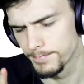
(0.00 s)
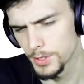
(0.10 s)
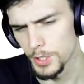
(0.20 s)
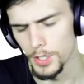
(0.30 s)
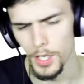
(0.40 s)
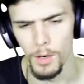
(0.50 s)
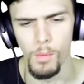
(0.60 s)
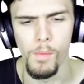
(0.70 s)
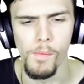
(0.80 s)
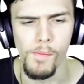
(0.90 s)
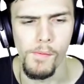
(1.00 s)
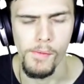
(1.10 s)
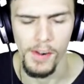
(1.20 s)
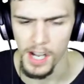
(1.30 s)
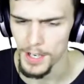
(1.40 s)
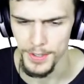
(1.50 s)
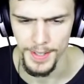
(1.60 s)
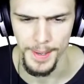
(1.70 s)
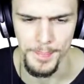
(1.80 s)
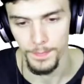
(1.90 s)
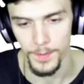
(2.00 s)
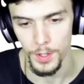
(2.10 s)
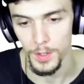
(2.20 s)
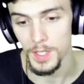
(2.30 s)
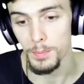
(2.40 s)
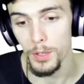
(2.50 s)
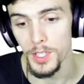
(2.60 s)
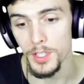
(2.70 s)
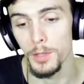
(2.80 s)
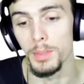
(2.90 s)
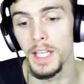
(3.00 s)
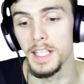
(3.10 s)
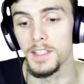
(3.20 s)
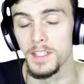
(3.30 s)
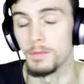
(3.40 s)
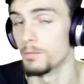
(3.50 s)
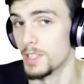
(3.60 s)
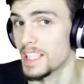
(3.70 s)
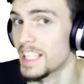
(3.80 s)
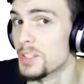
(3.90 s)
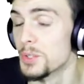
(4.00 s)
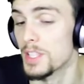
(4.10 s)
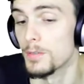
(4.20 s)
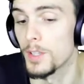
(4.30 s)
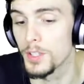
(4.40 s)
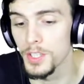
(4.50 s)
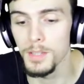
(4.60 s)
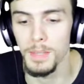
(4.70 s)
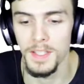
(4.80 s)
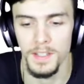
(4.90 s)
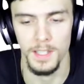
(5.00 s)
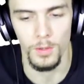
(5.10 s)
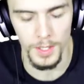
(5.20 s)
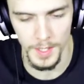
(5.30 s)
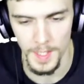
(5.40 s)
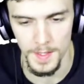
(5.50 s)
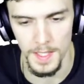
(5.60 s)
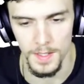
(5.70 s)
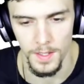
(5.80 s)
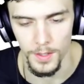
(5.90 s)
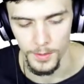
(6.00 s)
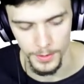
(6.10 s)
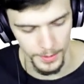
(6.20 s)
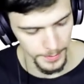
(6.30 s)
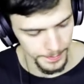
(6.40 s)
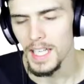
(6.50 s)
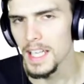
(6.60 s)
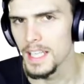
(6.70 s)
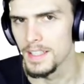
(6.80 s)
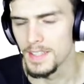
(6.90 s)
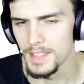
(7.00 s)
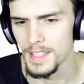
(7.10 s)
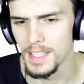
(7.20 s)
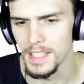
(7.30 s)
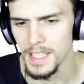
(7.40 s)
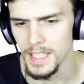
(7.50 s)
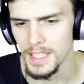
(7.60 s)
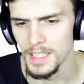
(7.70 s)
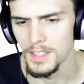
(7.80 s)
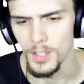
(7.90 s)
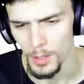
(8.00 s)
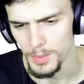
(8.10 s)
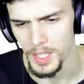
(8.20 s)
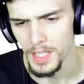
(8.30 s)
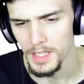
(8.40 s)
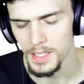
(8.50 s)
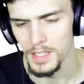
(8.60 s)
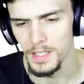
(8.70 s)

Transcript: So no, can't do that. So this project on a plane is a really interesting function. Basically all it does is goes, hey, this object